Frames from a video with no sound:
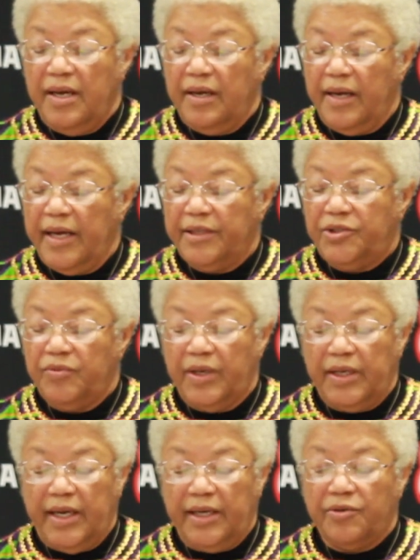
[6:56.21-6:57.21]
led to
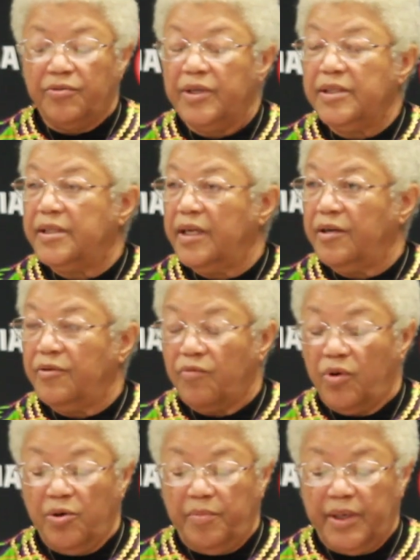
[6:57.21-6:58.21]
an increase in
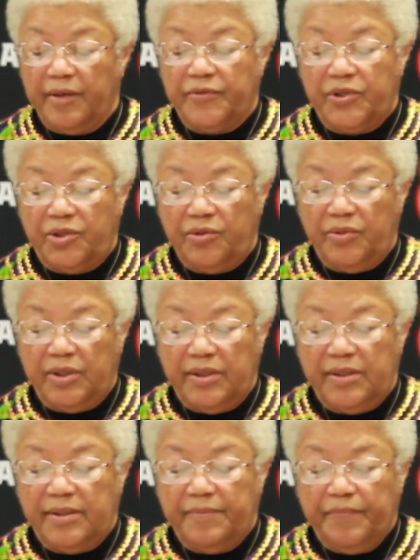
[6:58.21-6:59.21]
enrollment of
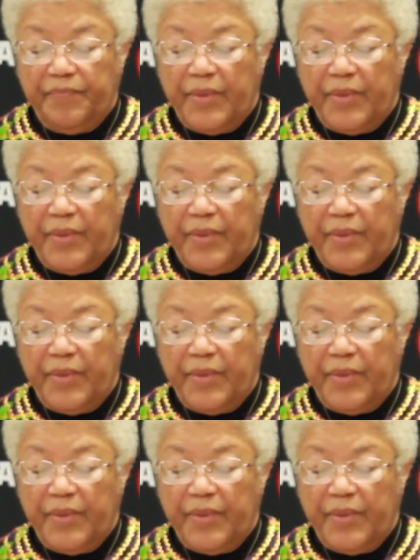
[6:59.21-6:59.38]
students